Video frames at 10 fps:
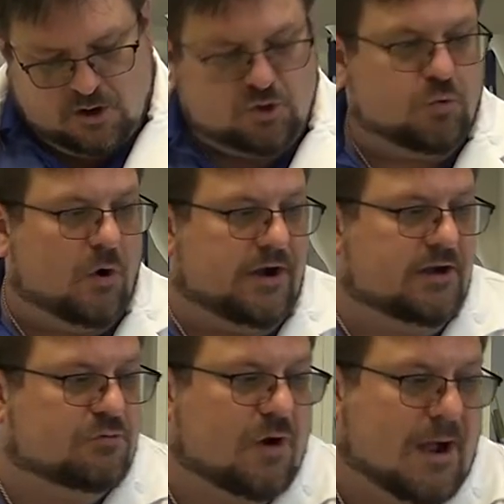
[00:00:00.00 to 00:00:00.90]

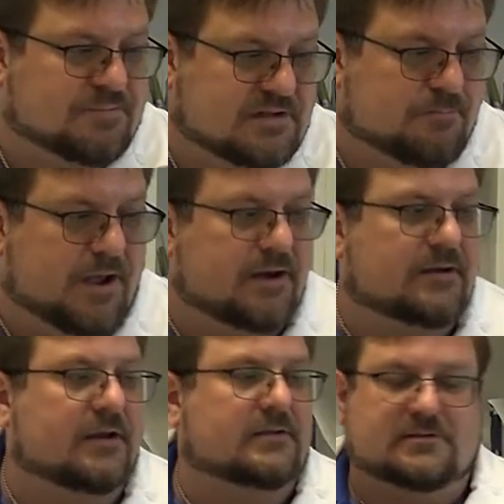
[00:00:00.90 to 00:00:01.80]
20 drops of
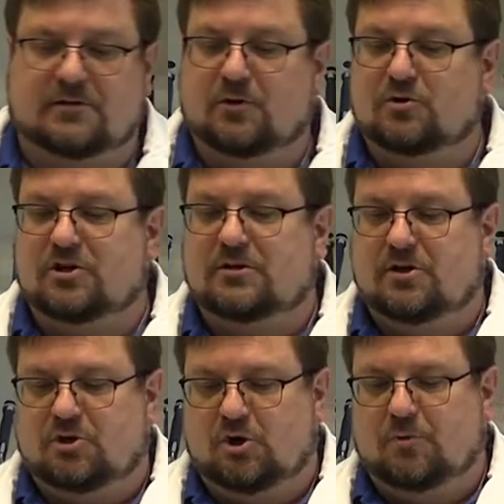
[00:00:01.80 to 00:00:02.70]
Benedict solution to
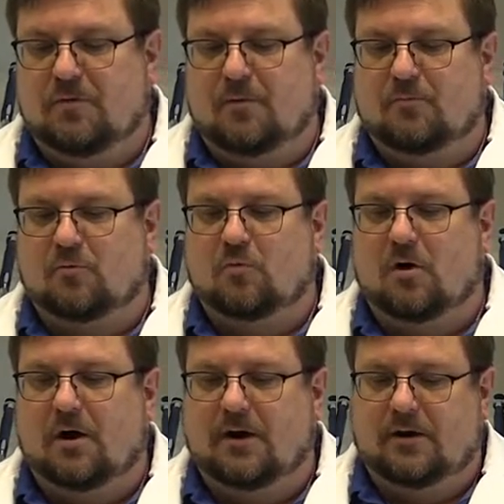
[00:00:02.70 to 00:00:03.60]
tube number
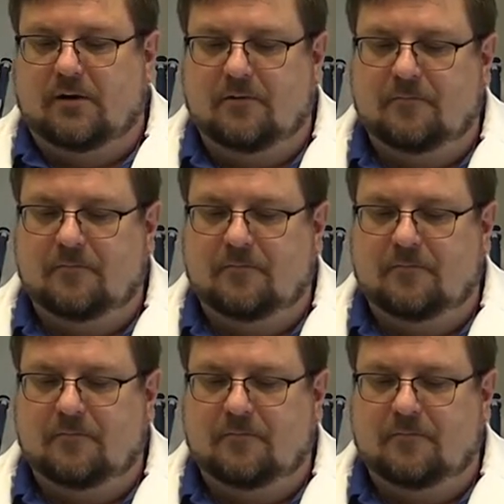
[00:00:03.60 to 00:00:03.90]
1.